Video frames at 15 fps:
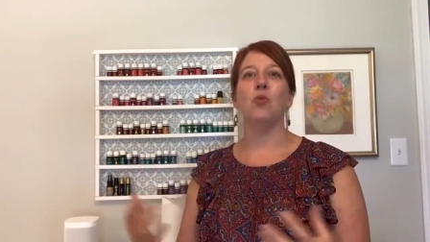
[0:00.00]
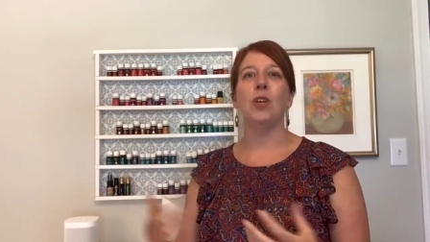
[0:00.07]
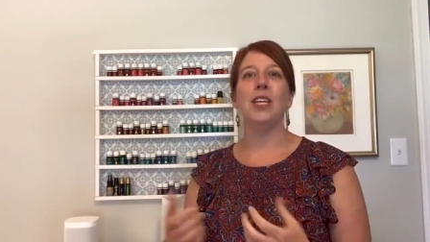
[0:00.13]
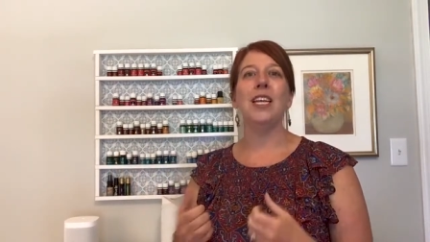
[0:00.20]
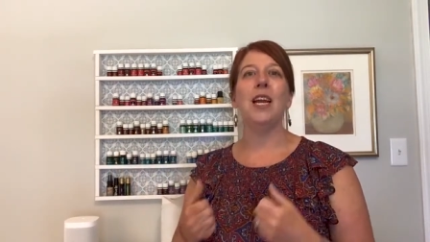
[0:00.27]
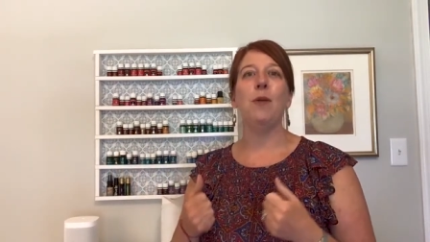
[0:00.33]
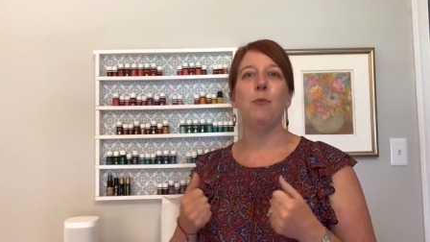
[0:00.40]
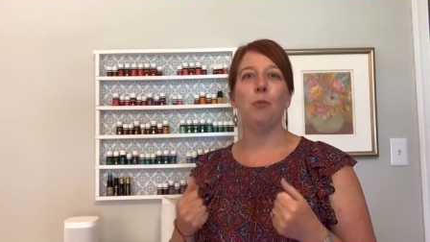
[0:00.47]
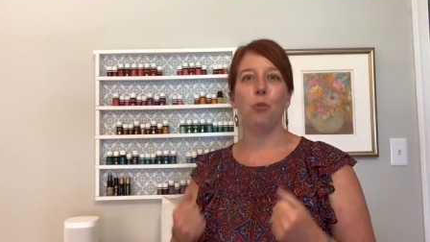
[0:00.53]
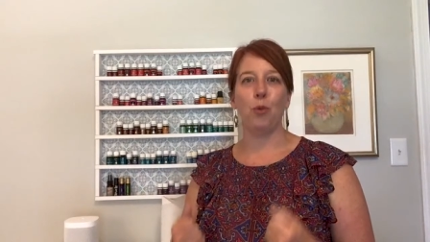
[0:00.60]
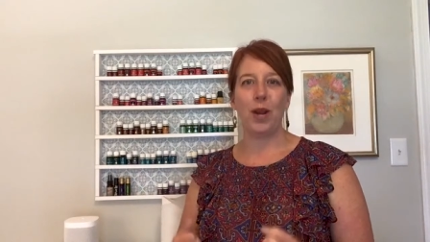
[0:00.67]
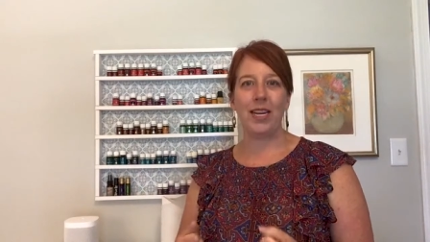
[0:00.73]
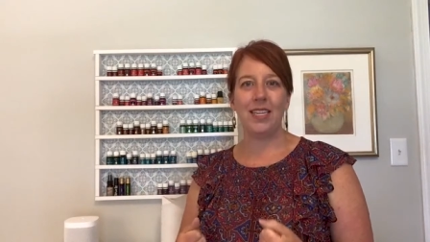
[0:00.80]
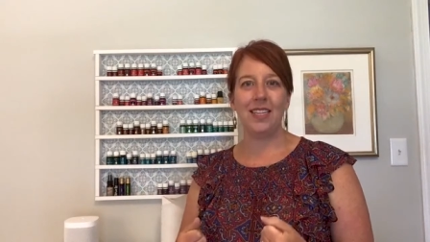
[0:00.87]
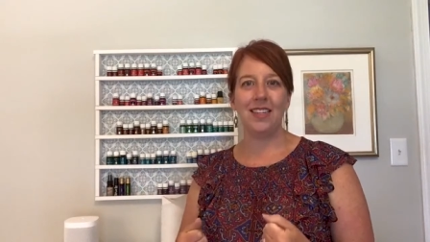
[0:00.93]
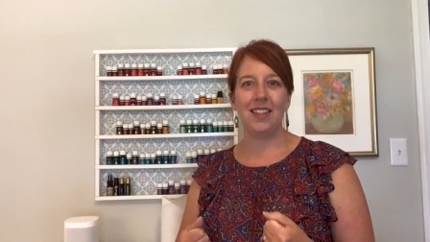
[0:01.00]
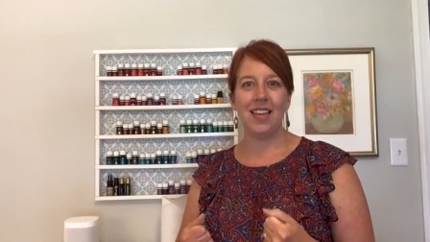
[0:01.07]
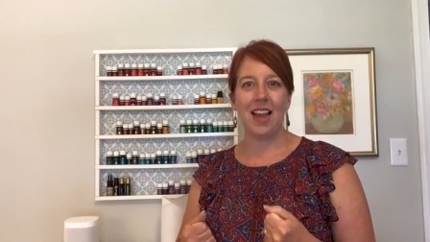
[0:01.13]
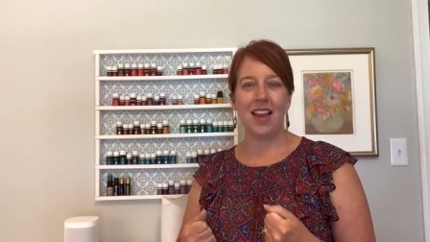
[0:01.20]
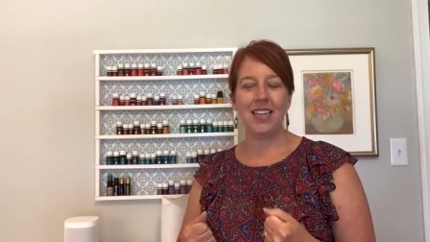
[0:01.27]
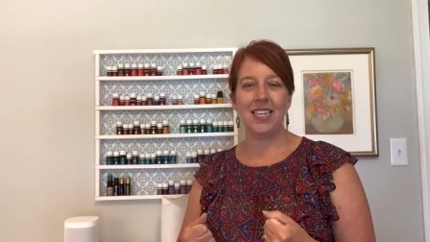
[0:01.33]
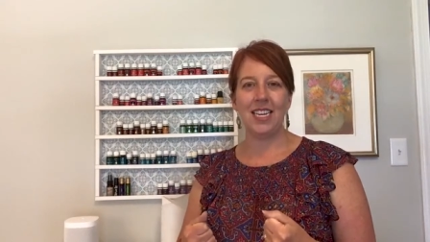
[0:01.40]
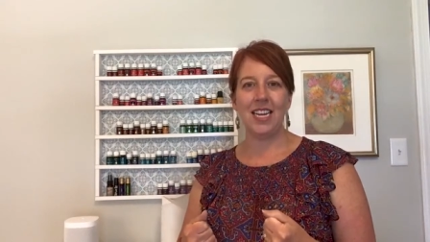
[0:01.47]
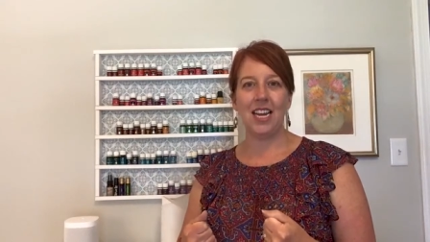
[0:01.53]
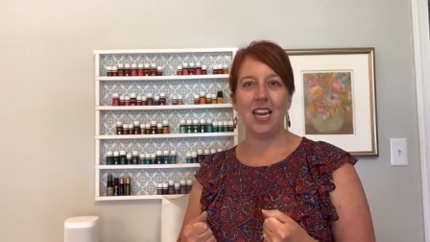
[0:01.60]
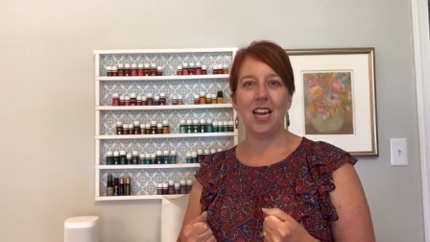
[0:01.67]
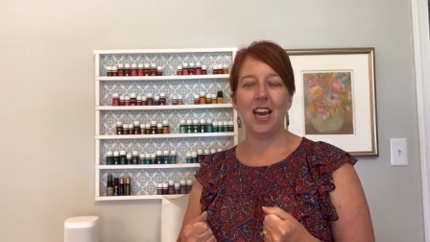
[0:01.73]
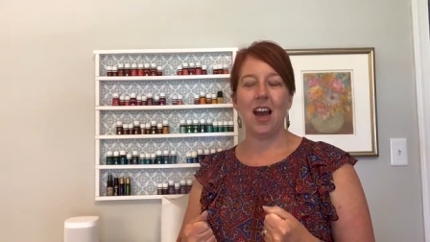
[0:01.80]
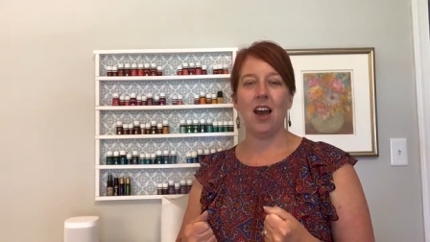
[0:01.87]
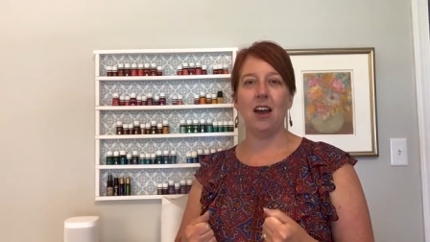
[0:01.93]
really embraced the
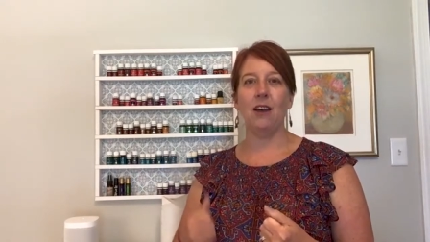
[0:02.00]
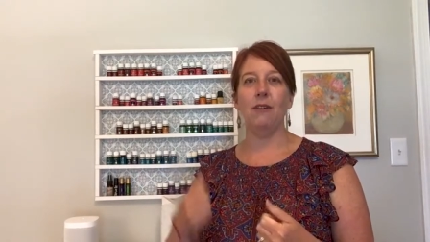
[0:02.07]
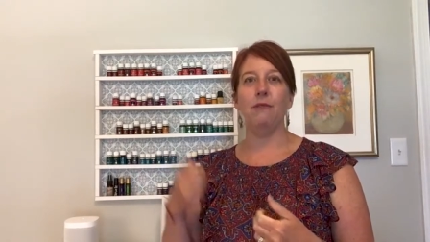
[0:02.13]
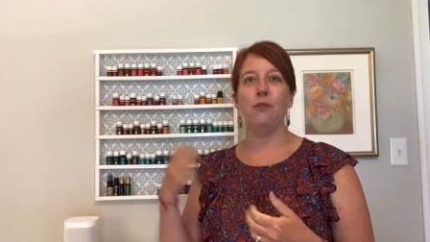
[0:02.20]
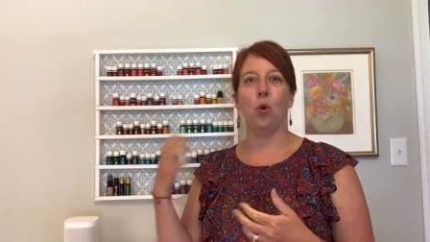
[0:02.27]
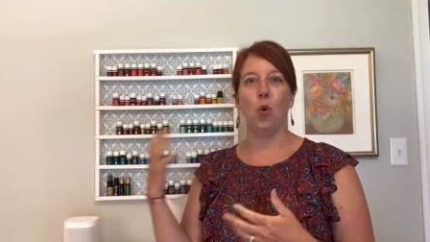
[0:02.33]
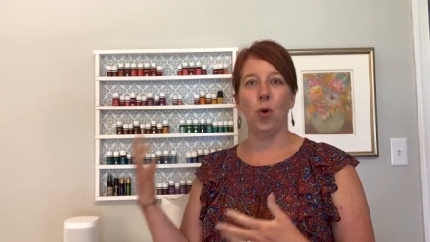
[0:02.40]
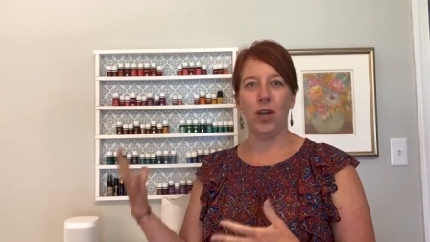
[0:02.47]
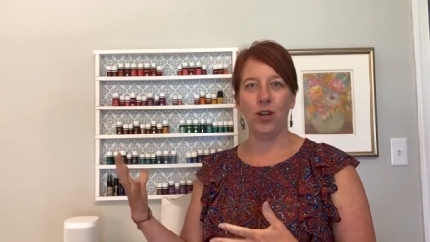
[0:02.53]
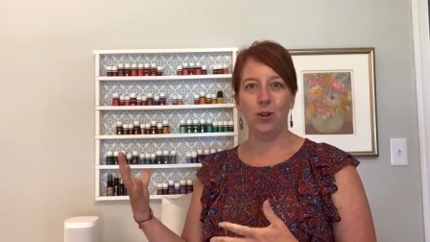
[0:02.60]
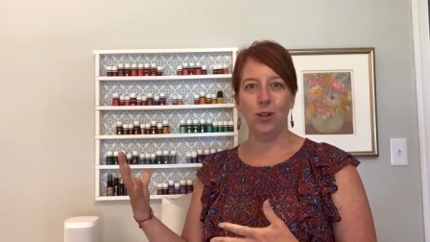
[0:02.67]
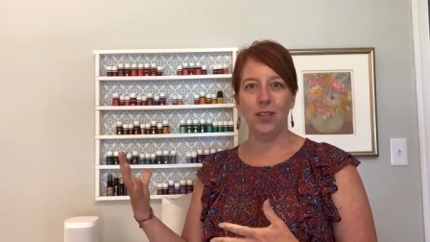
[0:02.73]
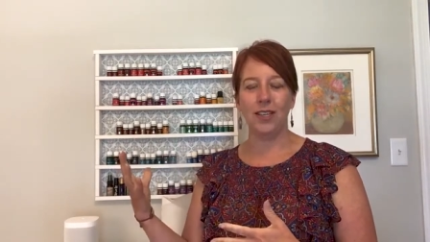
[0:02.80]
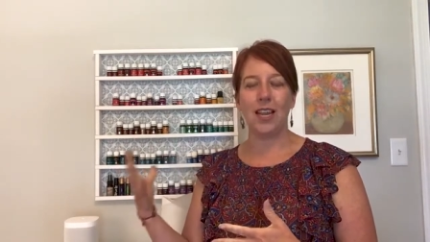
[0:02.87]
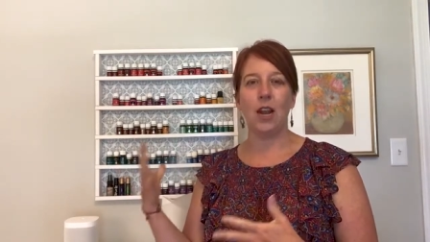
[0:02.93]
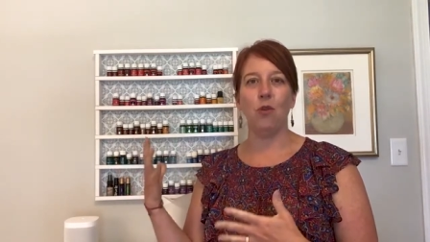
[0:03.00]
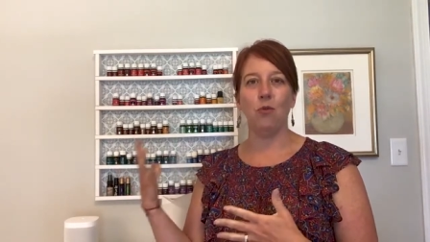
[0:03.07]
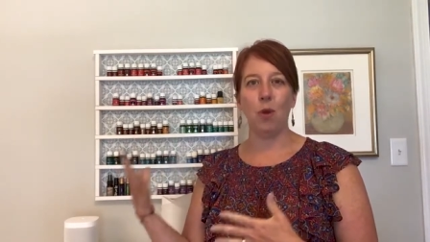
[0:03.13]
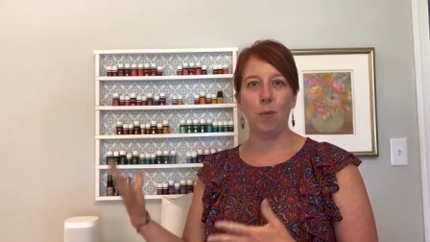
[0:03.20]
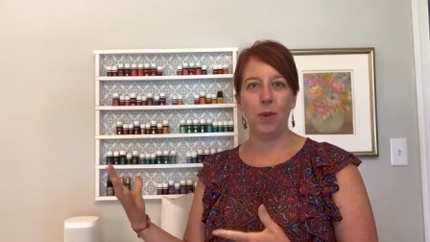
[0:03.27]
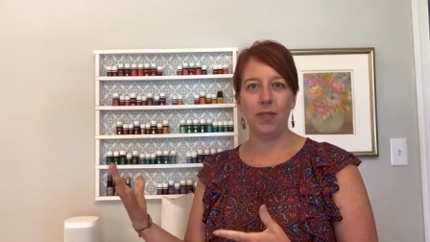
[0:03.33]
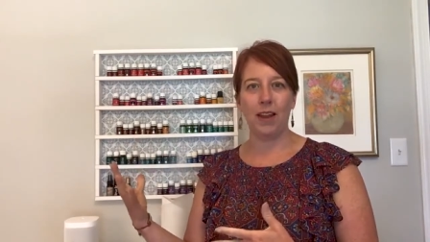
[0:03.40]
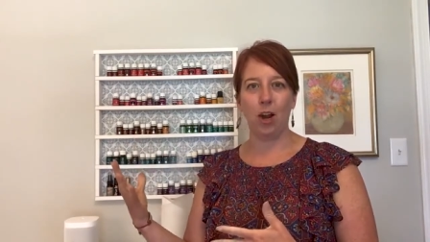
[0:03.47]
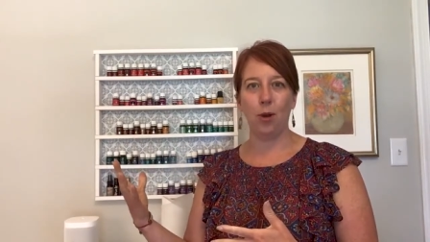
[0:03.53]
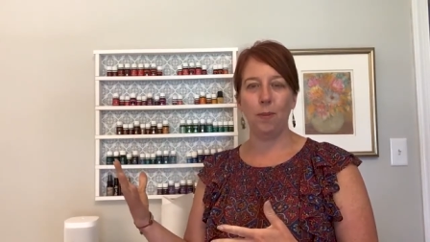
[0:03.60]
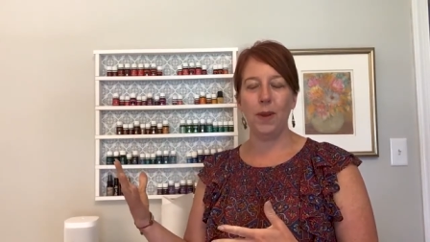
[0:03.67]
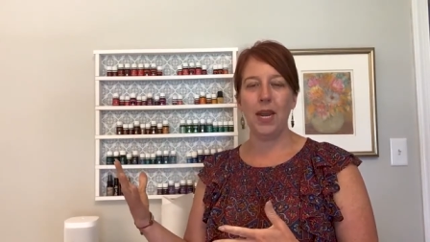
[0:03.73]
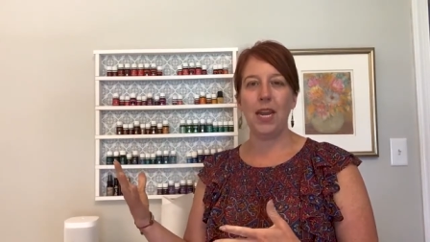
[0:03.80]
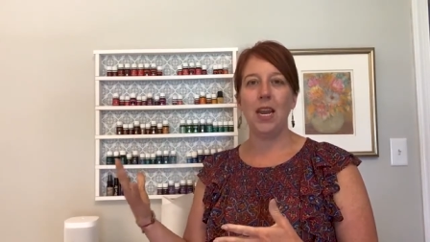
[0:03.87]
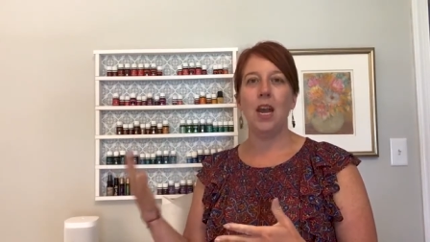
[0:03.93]
idea of oils and
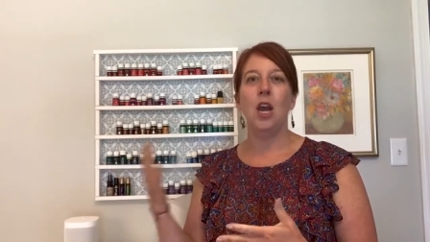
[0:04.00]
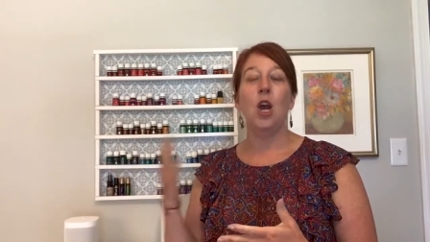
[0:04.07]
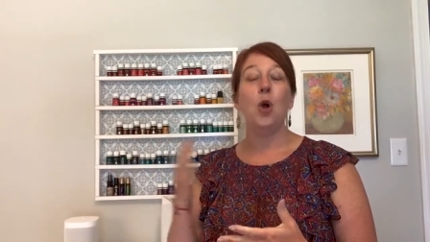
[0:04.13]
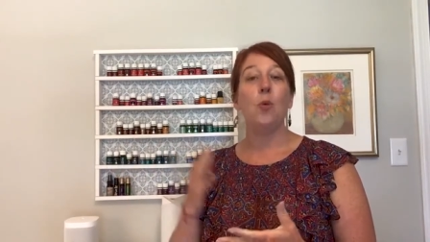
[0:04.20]
aromatherapy.